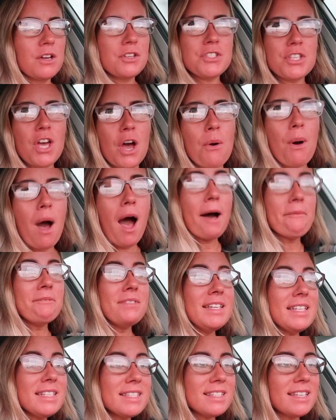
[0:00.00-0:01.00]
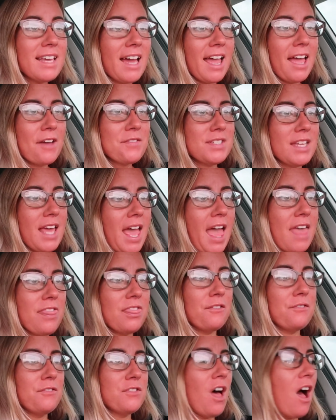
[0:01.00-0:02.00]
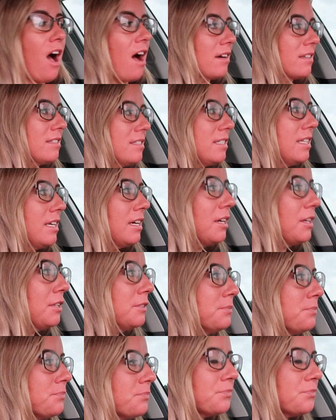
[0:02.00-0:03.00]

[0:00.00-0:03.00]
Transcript: So obviously I have to end the vlog still.